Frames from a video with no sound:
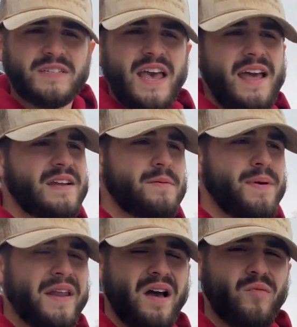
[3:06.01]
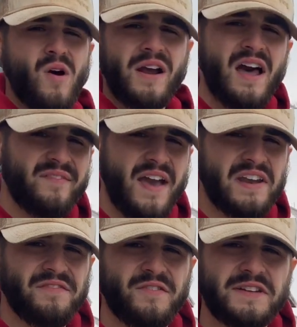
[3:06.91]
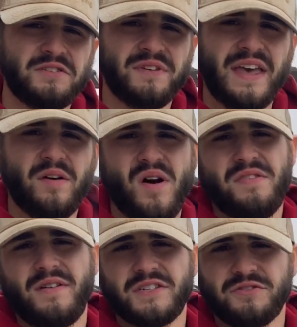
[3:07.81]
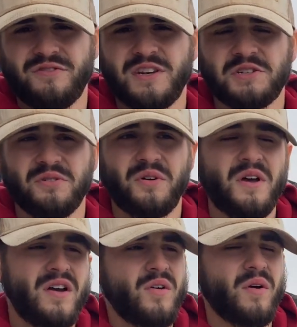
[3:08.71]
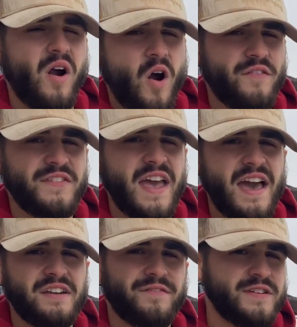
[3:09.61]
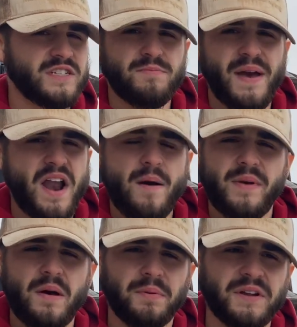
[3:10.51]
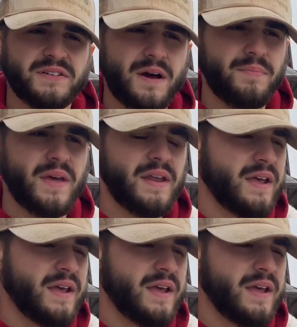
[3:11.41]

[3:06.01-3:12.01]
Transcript: and depending on what kind of antifreeze you get, whether it's traditional or RV antifreeze, you may not be able to dump it